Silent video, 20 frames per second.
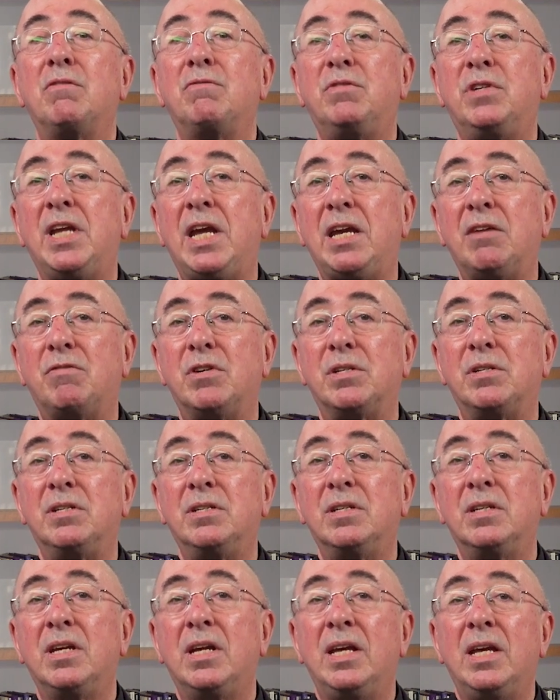of David.
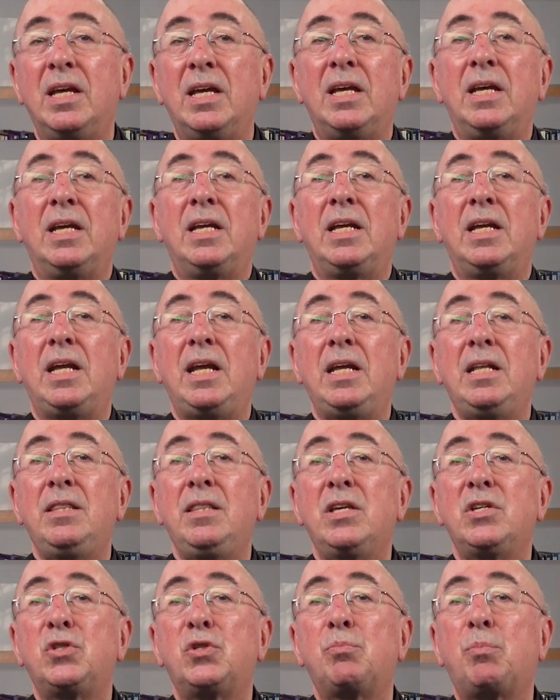In
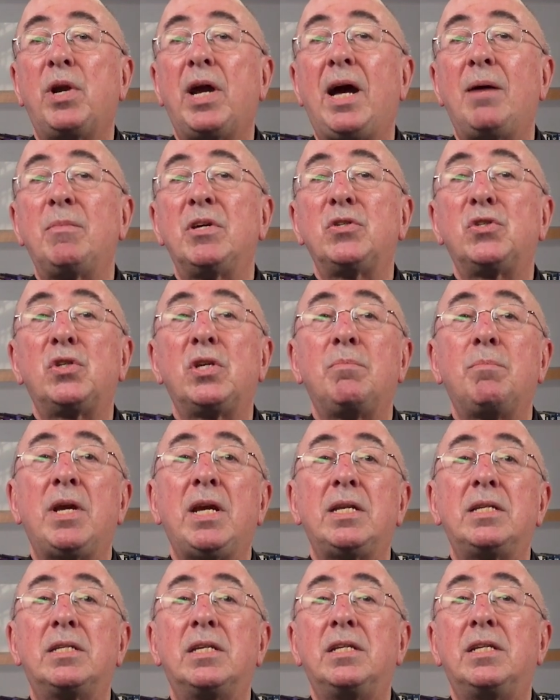this promise he
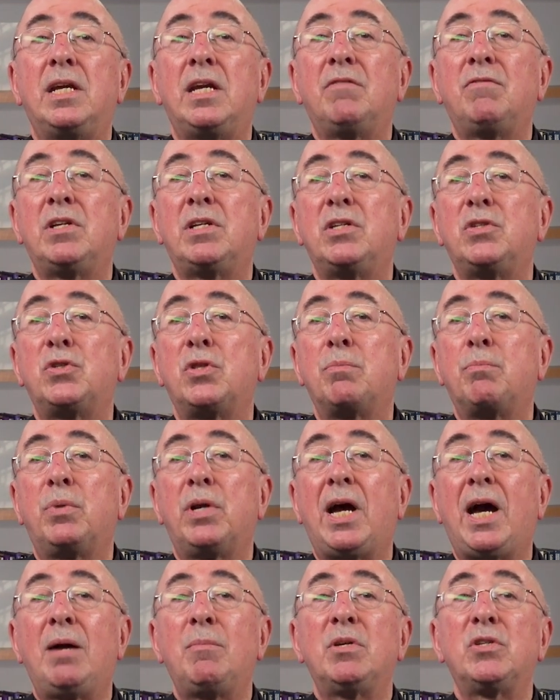made to David is the
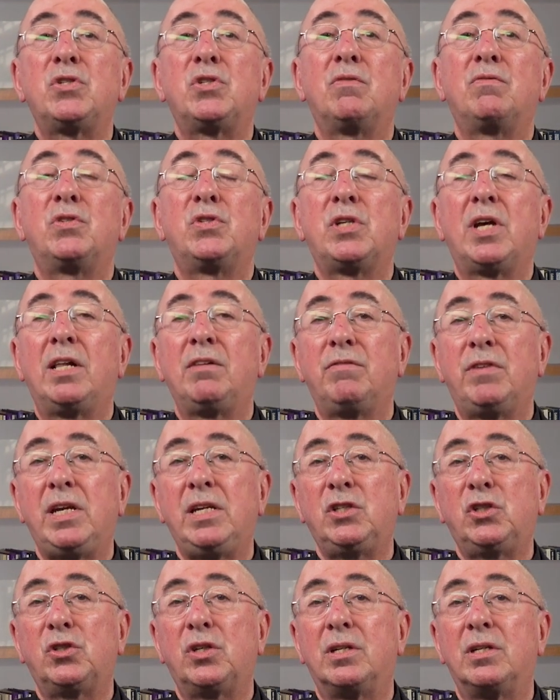promise of
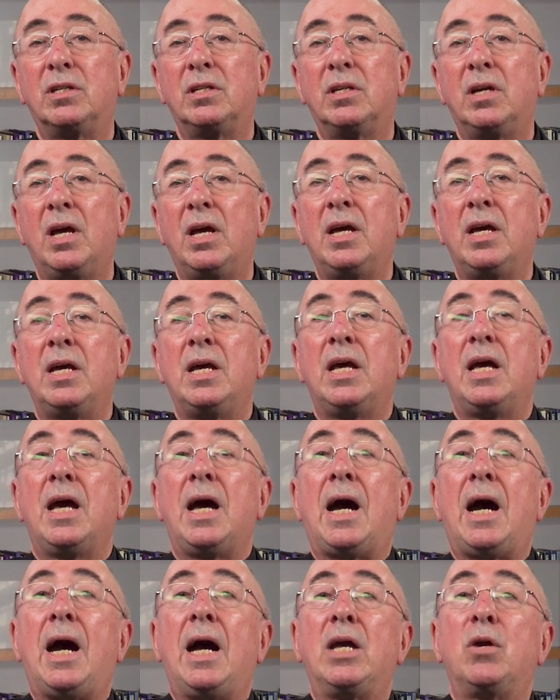salvation.
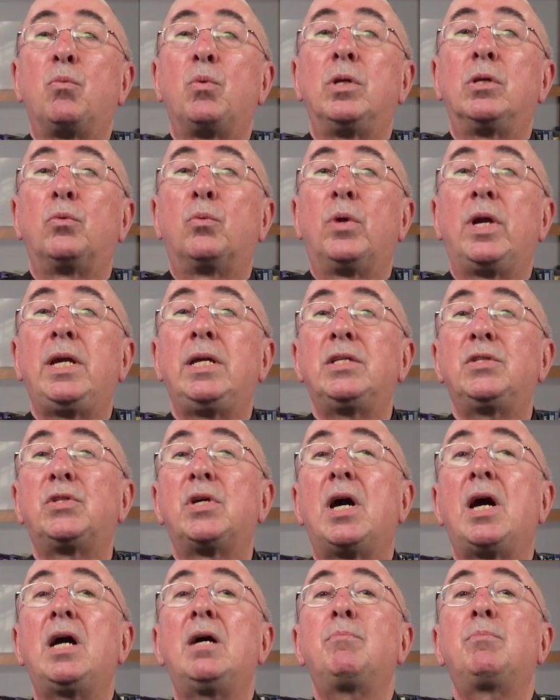I will raise
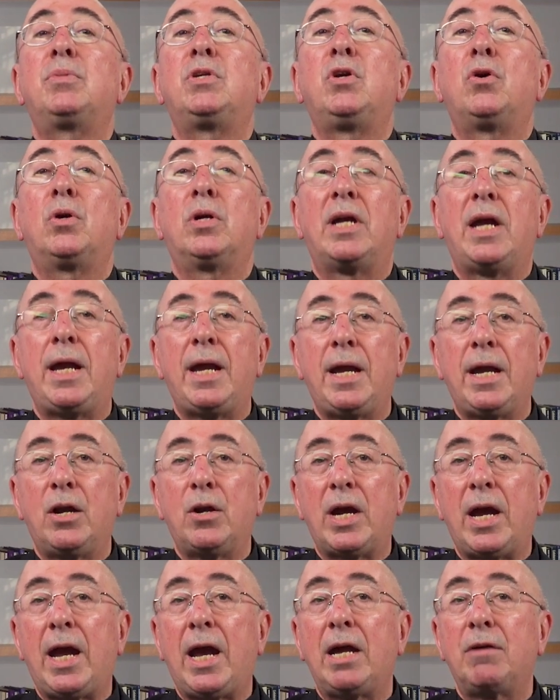up your
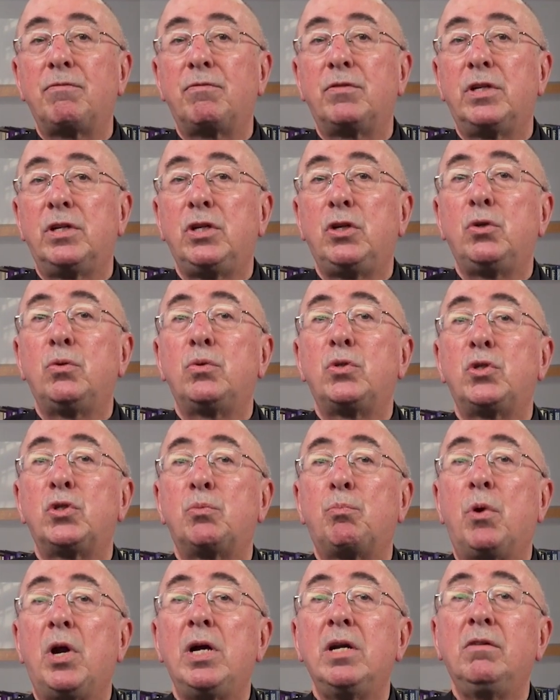heir after you,
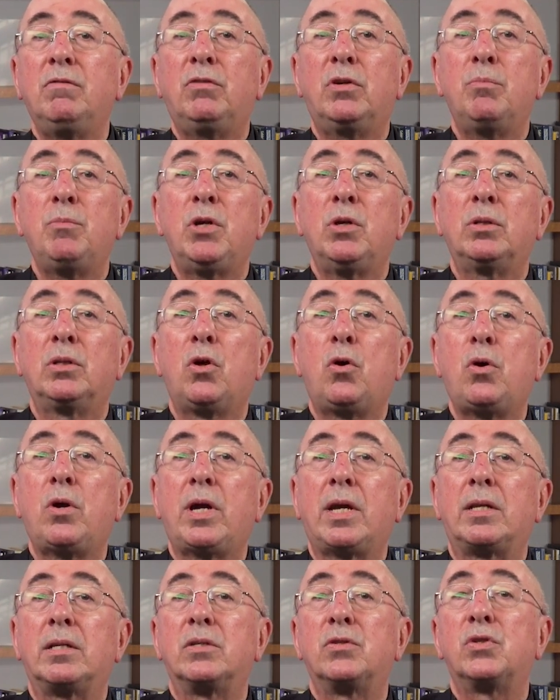sprung from your
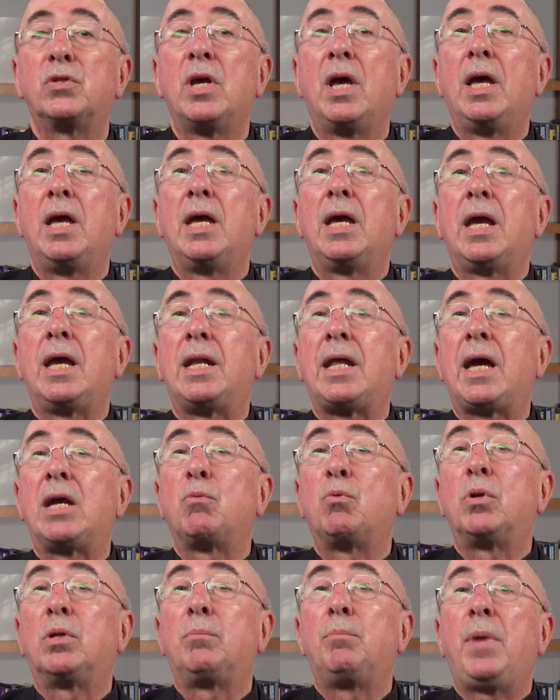loins, and I
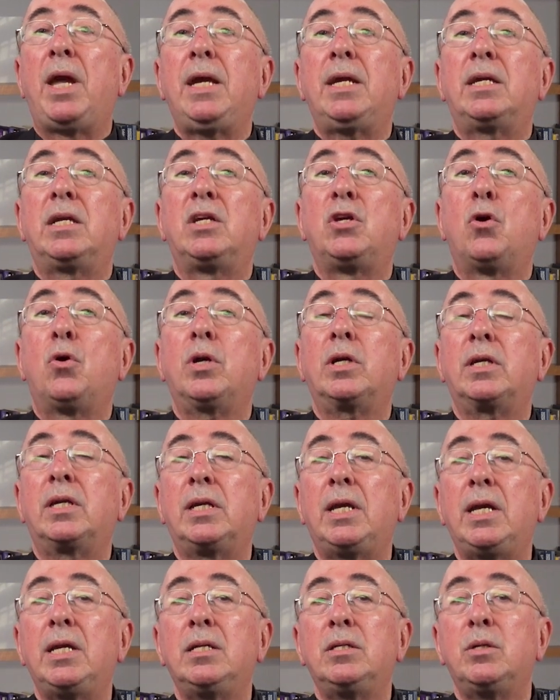will make your
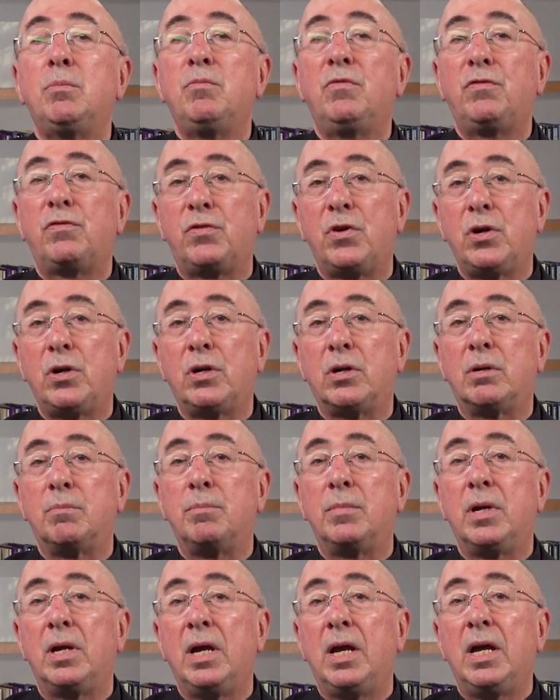kingdom
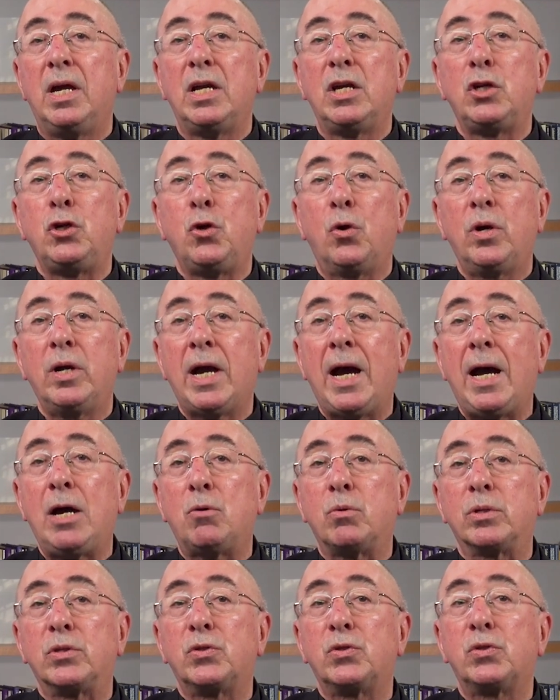firm. Your
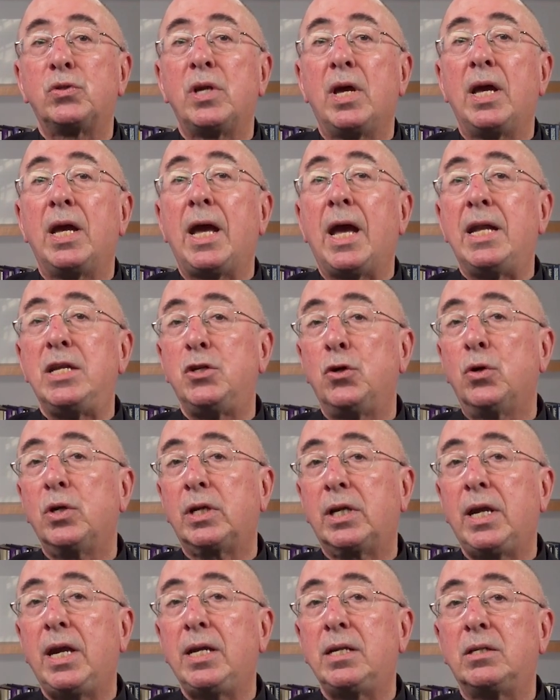house and your
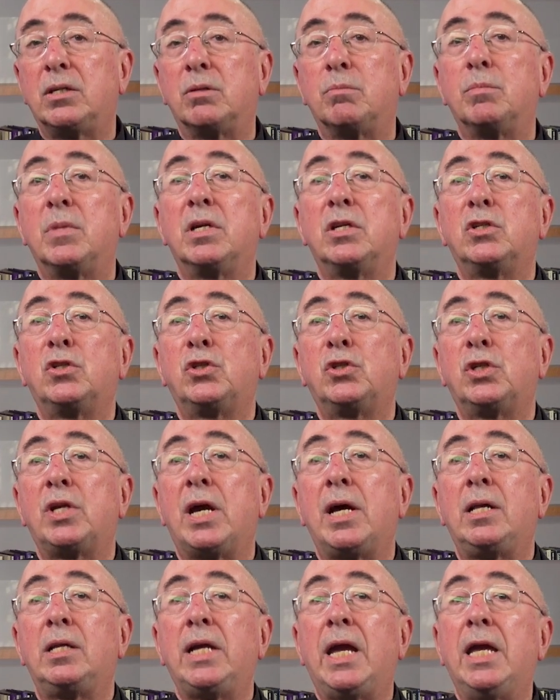kingdom
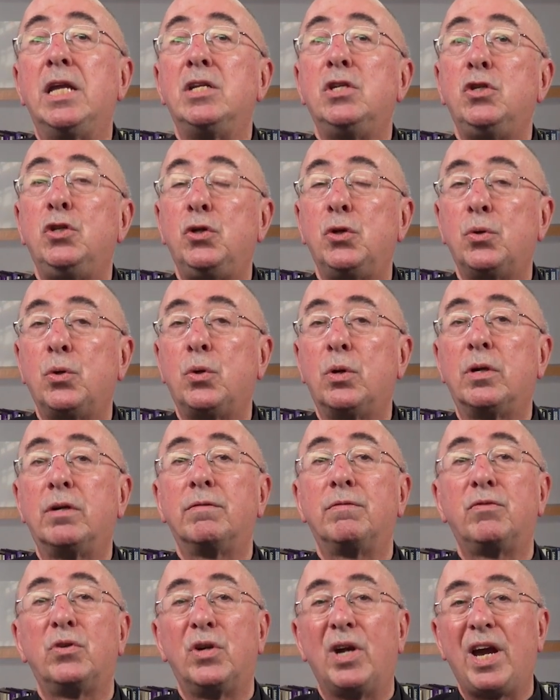shall
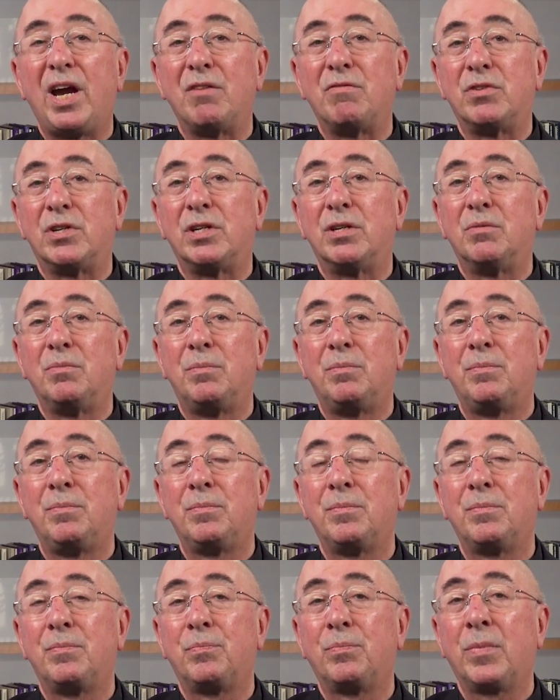endure forever.
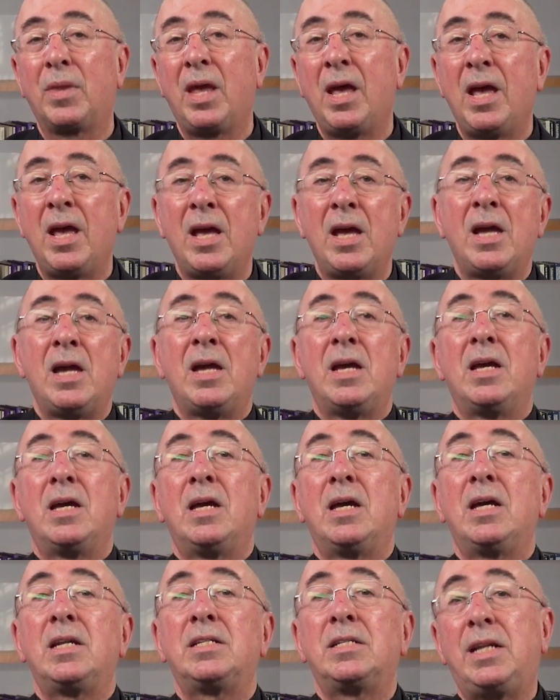
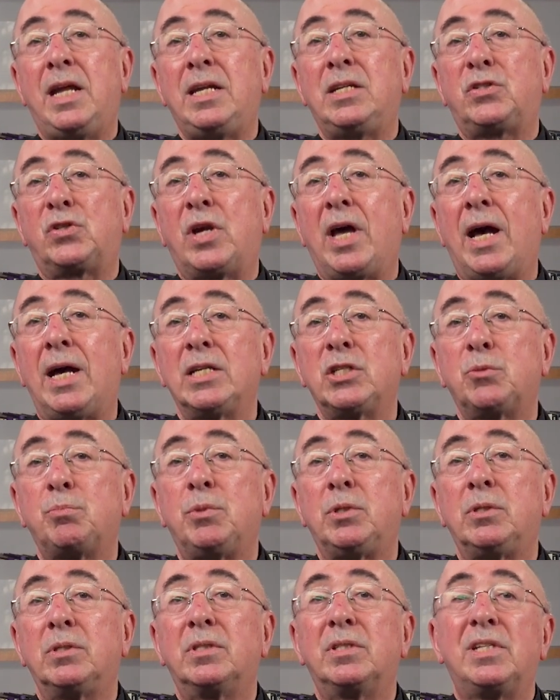Today's
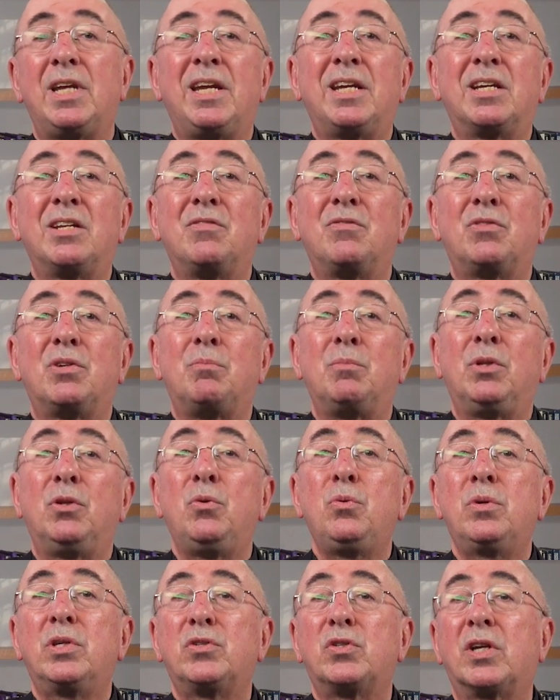gospel, taken from
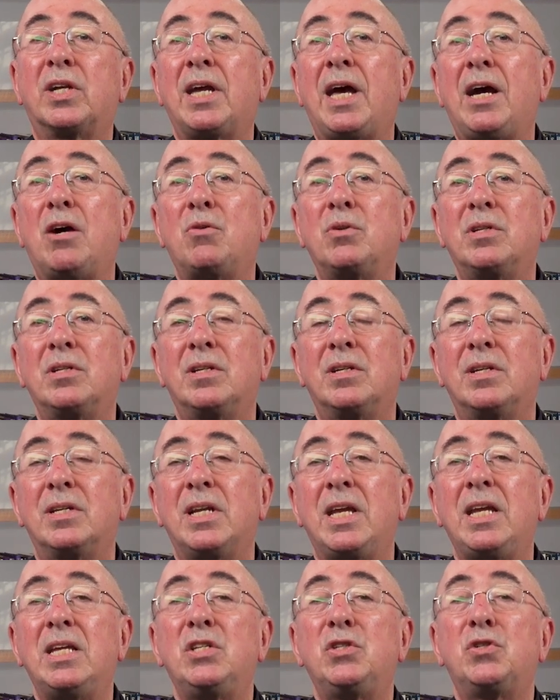Luke's account,
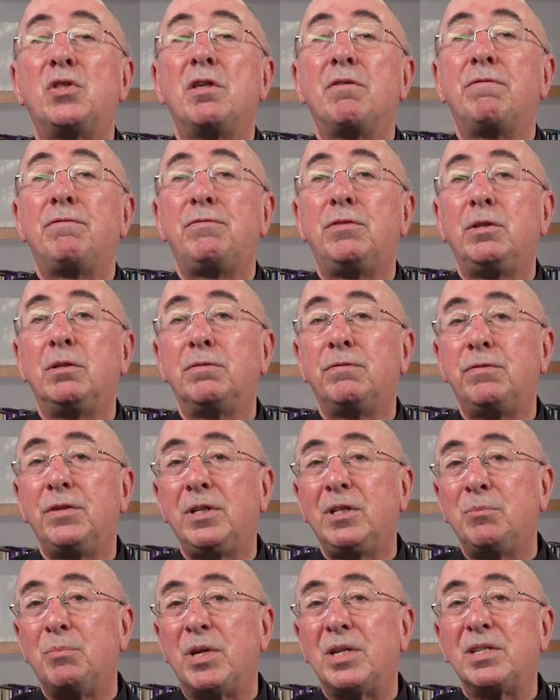is the
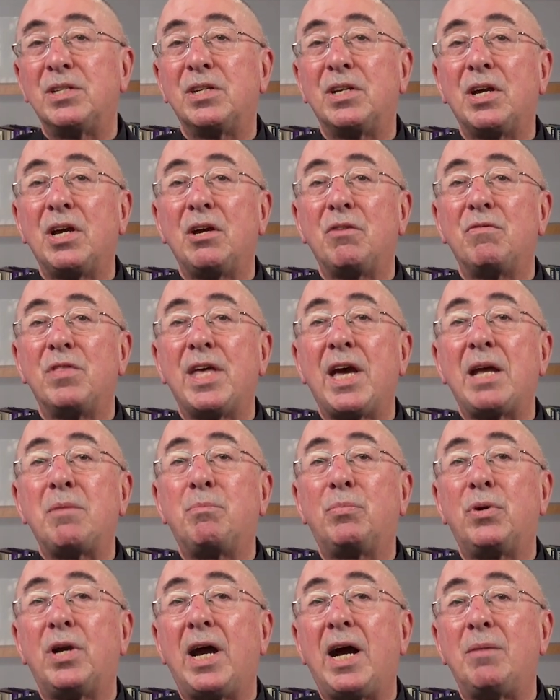fulfillment of
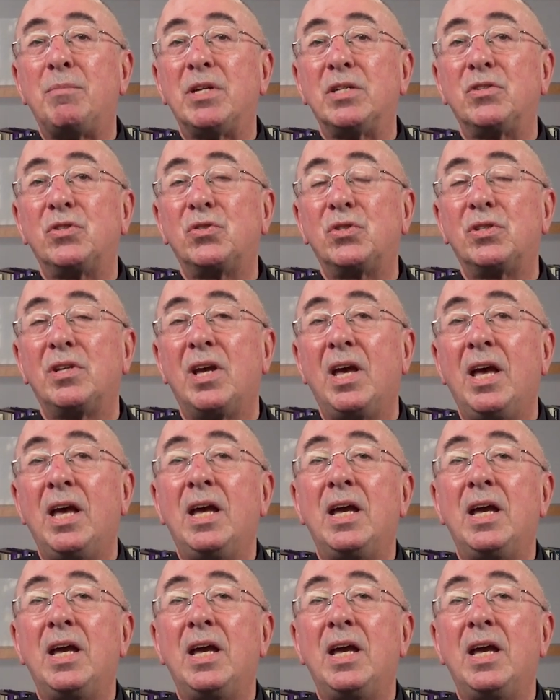that promise